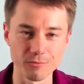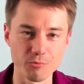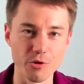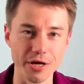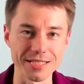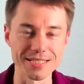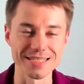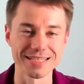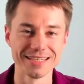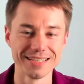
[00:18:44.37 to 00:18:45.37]
brains,
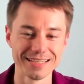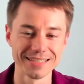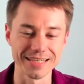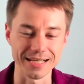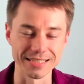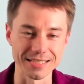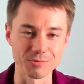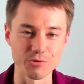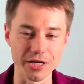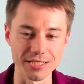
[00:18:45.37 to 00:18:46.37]
technical
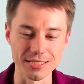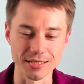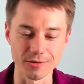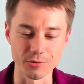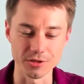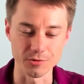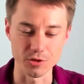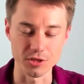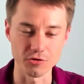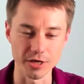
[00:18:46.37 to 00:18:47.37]
brains, which
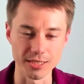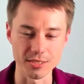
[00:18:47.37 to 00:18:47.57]
is great.